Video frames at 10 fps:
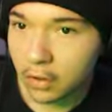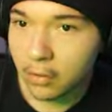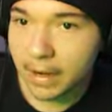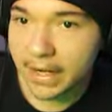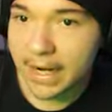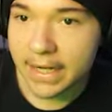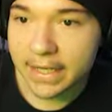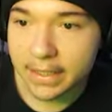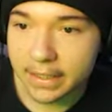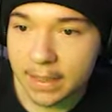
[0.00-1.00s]
Oh my God,
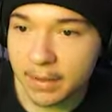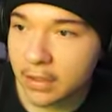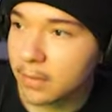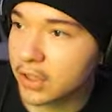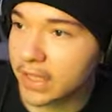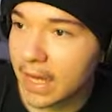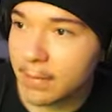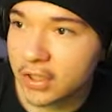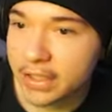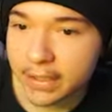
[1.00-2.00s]
he a demon. Look how much
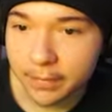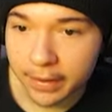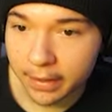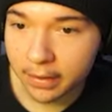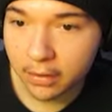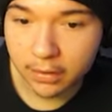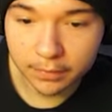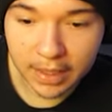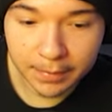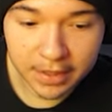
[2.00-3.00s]
damage he did to me. Oh,
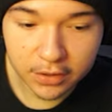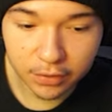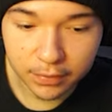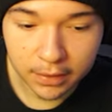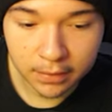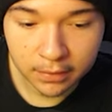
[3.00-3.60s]
times that's juice.